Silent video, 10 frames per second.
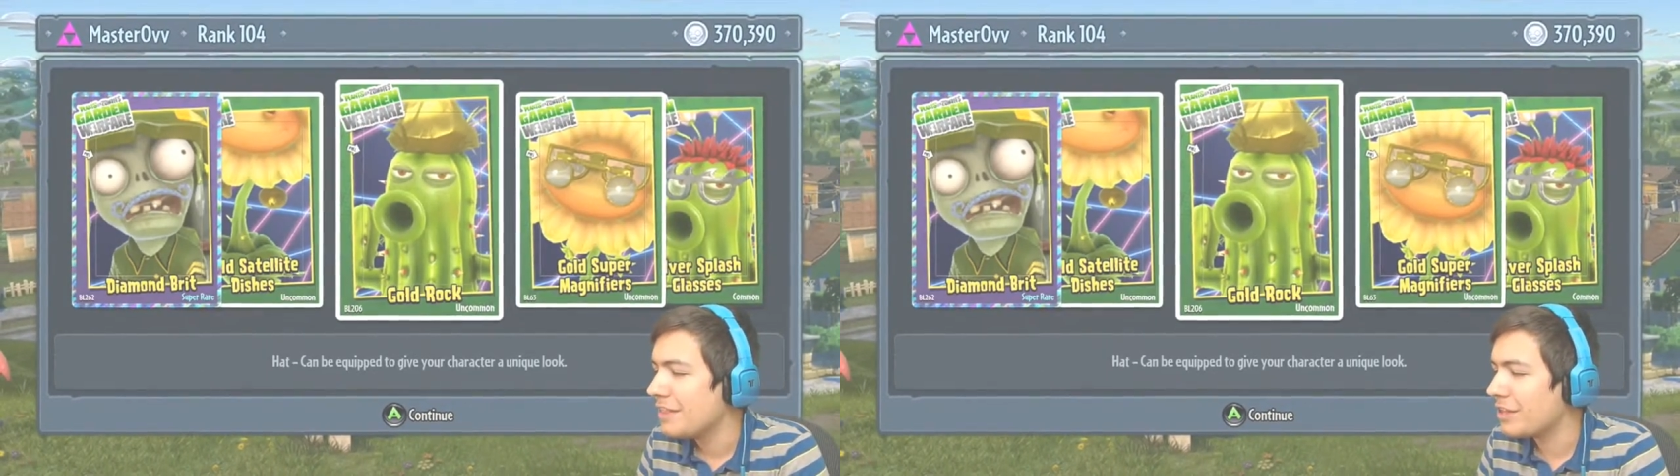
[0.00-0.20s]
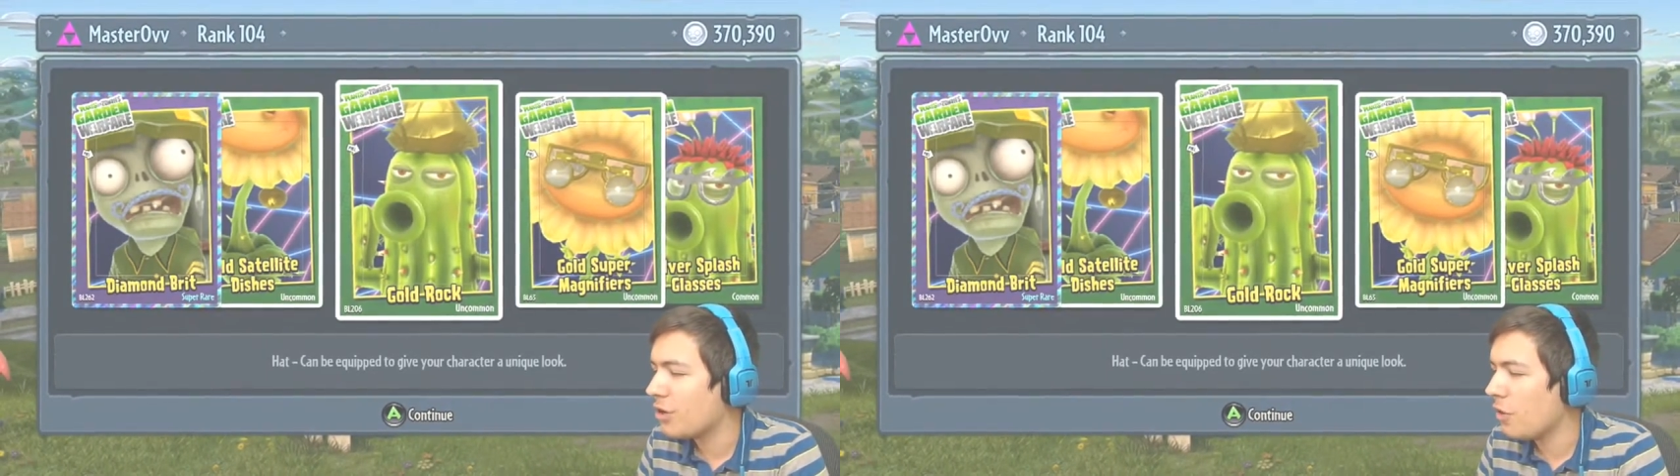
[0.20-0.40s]

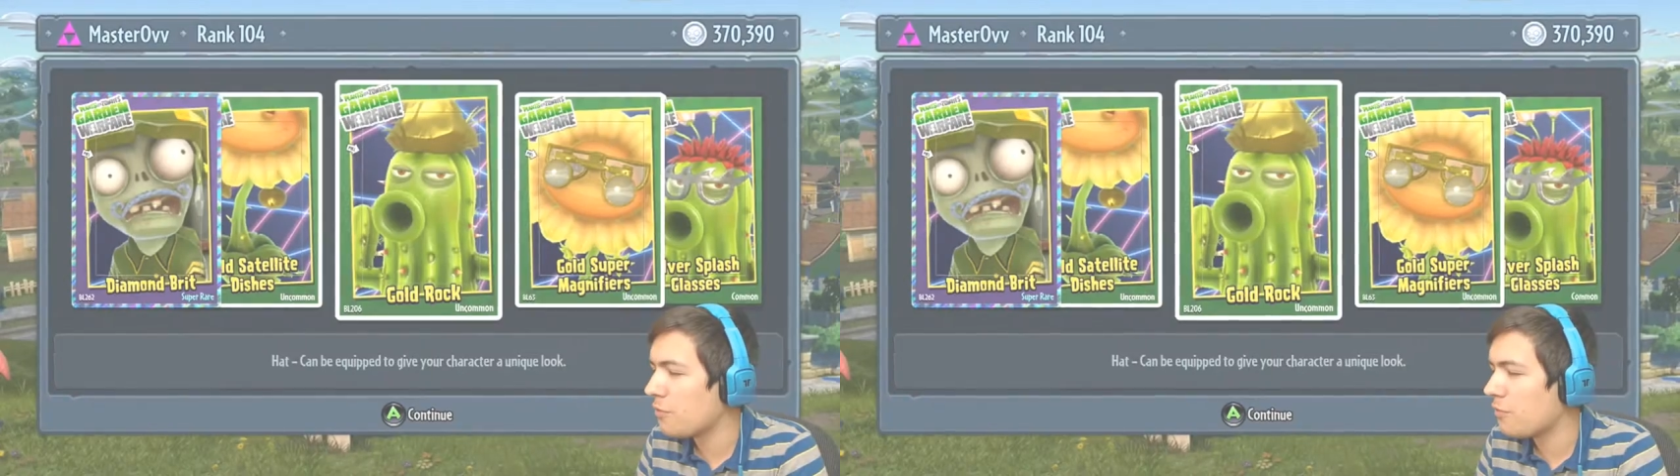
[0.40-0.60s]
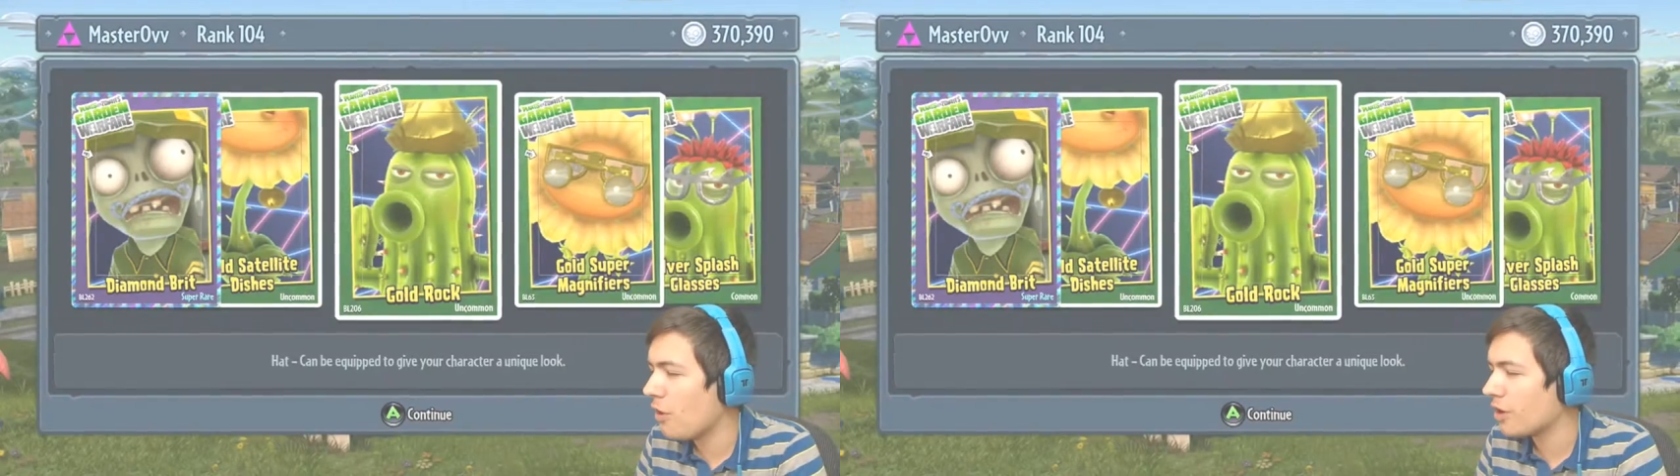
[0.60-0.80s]
The
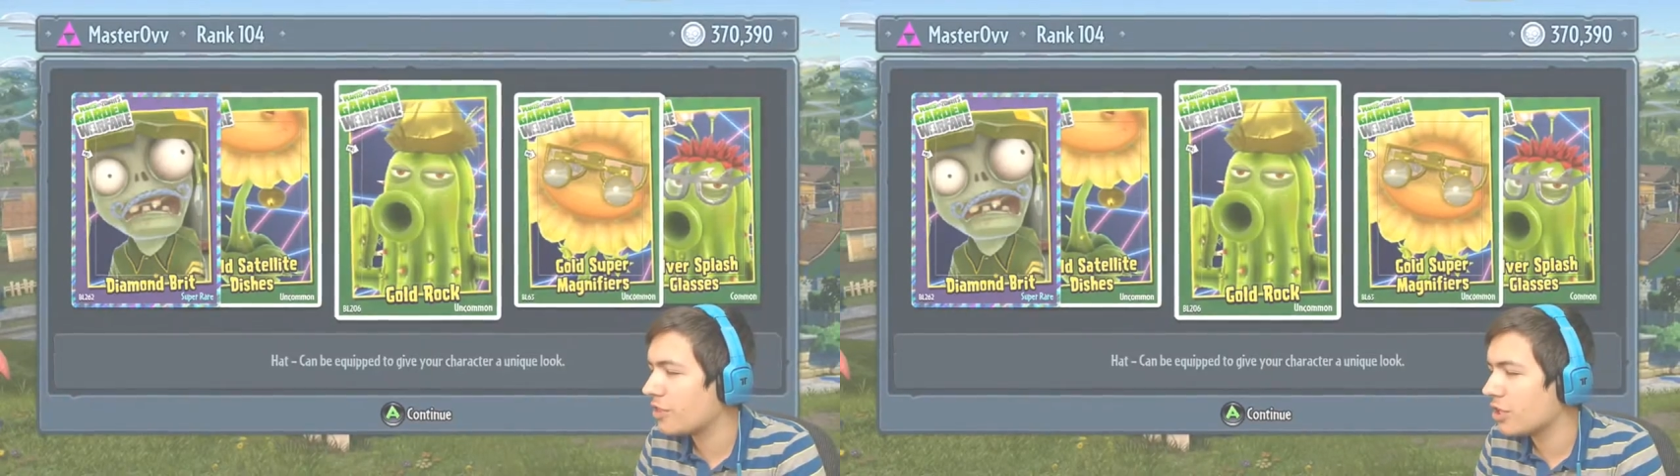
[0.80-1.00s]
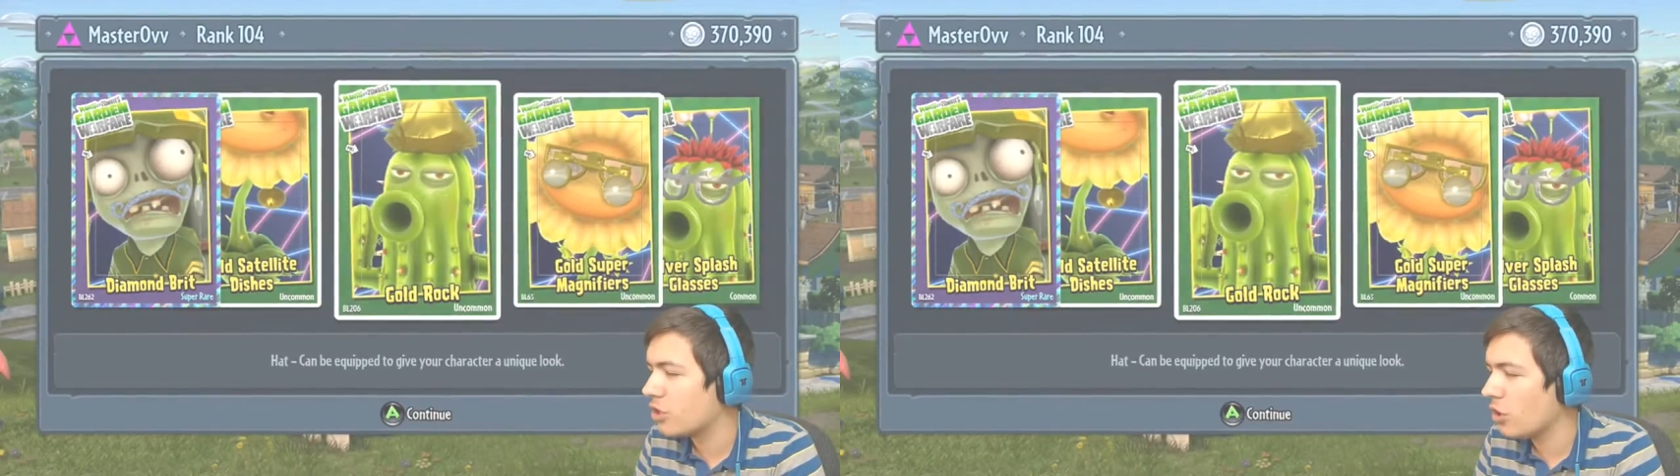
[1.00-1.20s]
gold
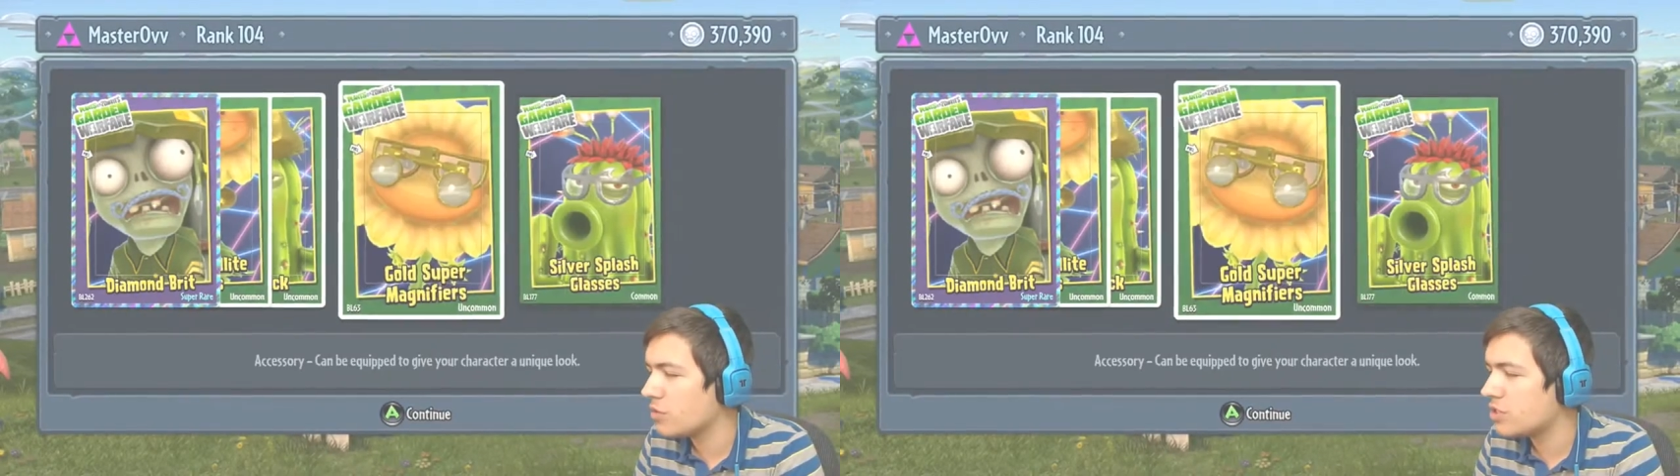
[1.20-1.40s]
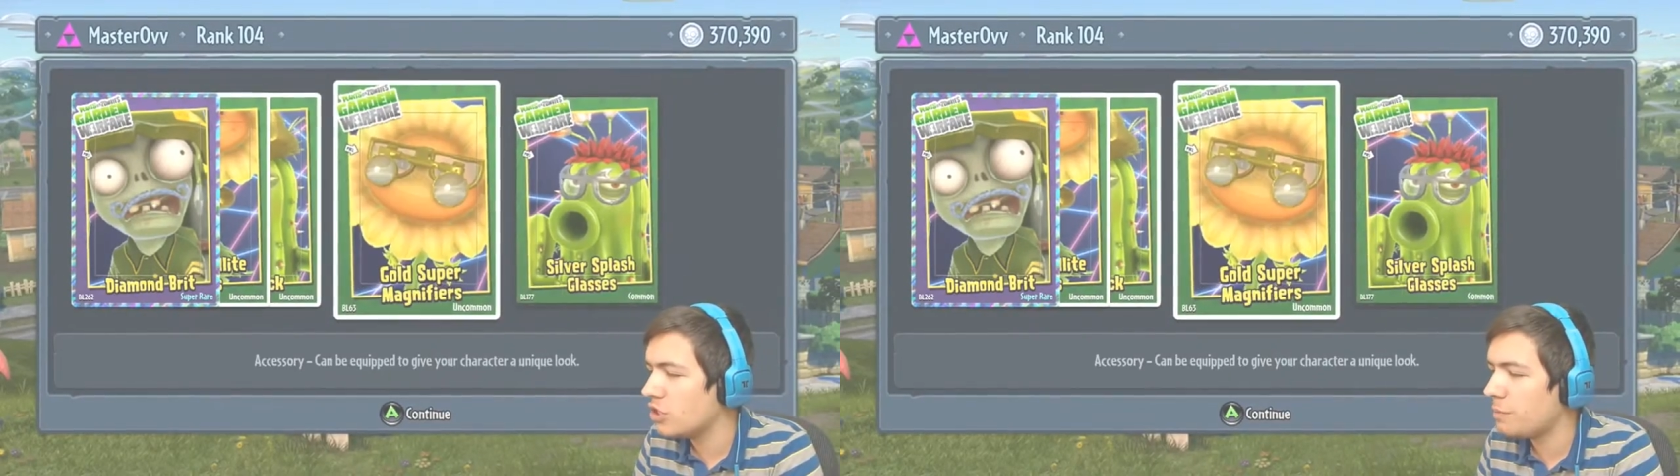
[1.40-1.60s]
rock, the
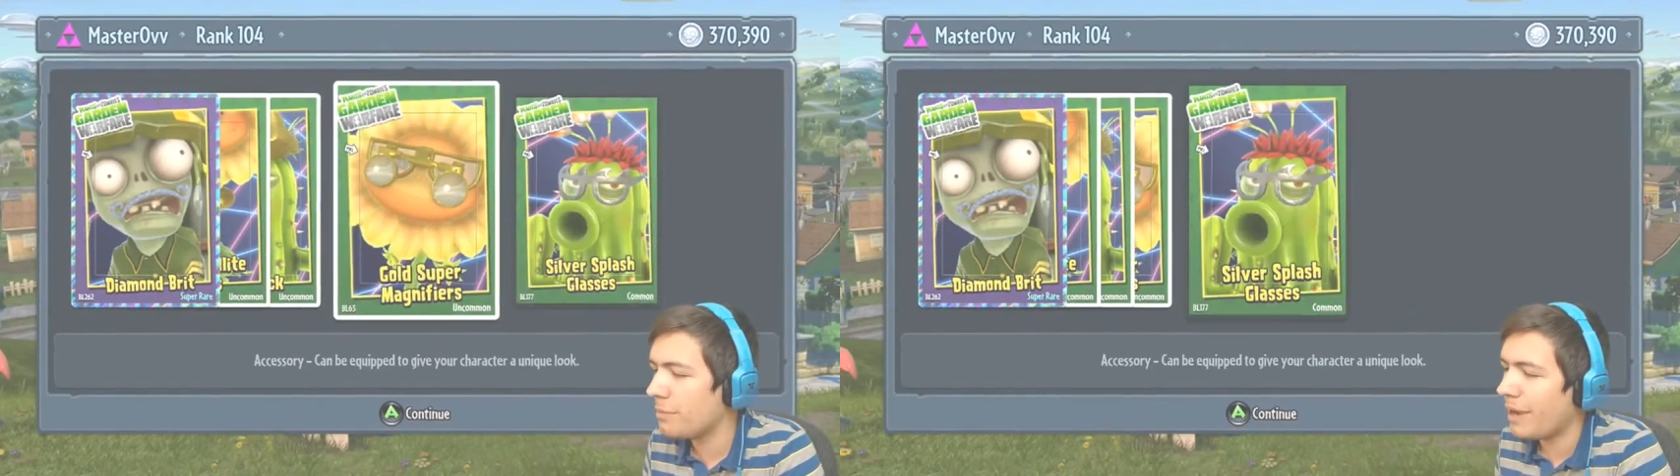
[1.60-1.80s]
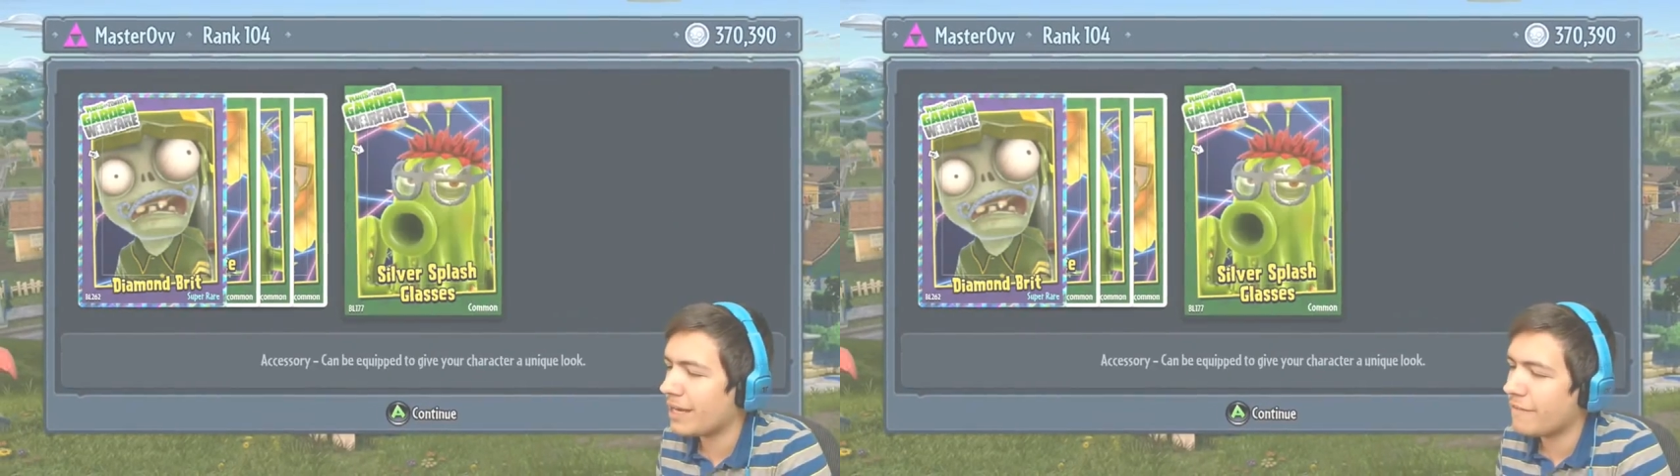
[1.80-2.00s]
gold
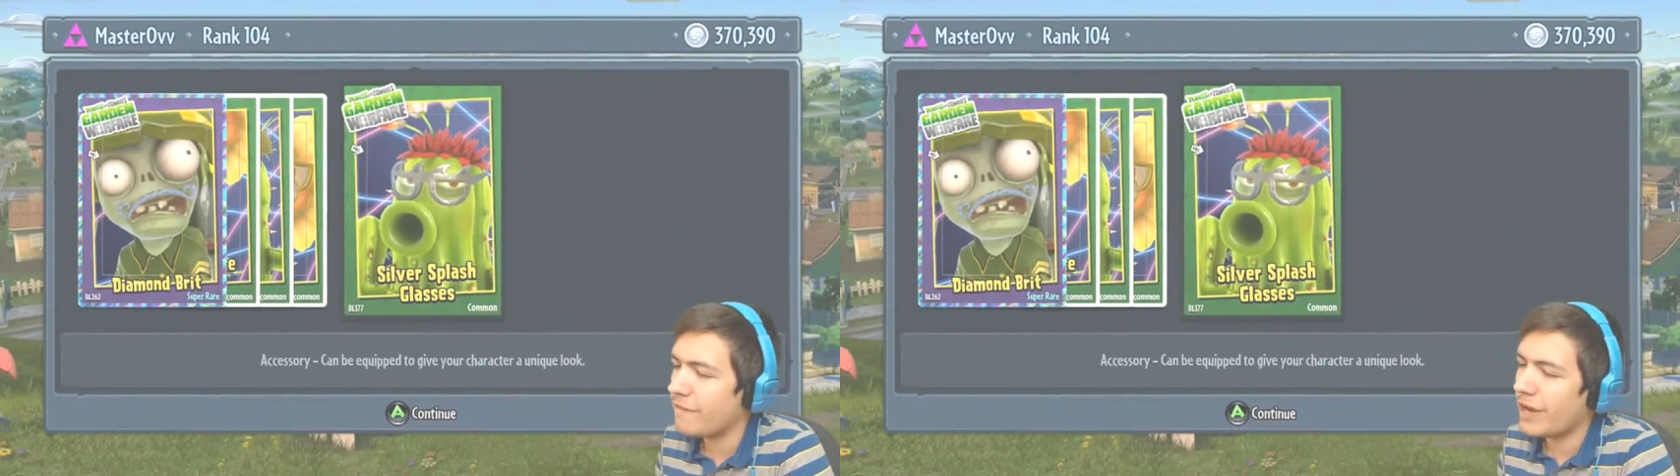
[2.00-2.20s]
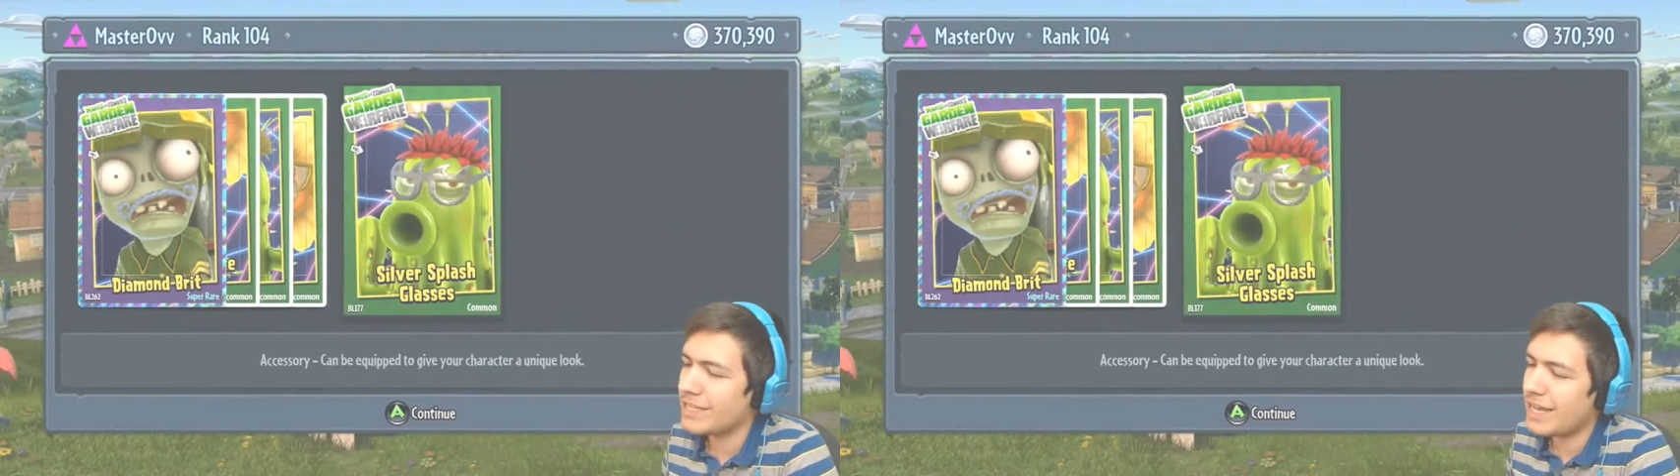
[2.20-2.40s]
super
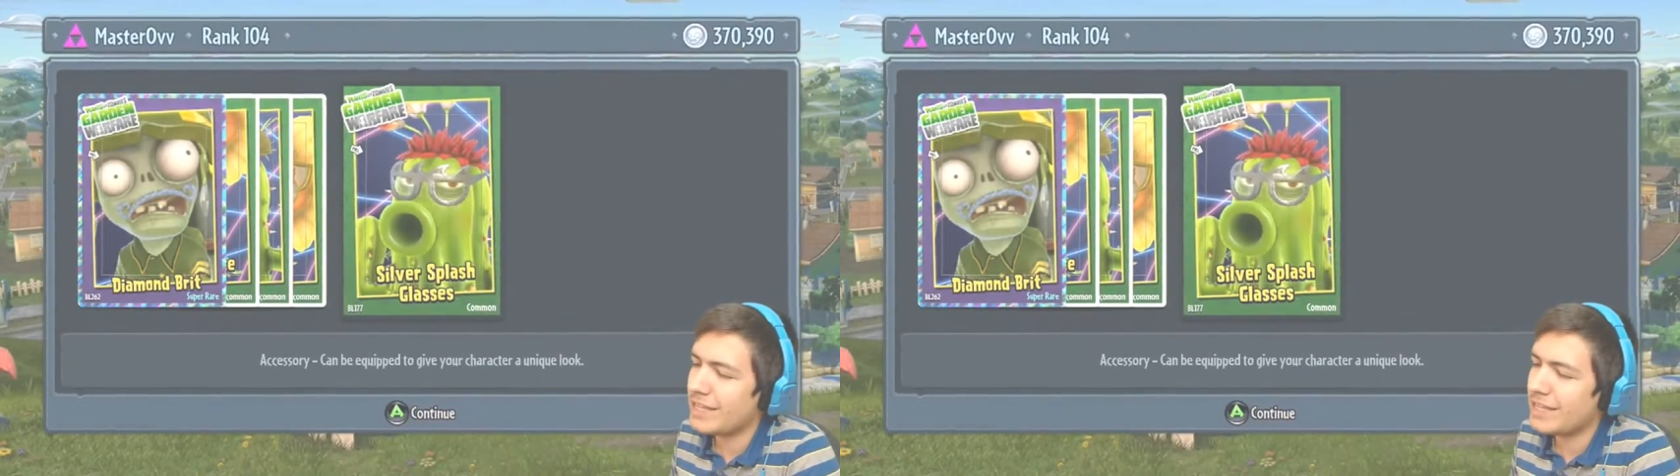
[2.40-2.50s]
magnifiers,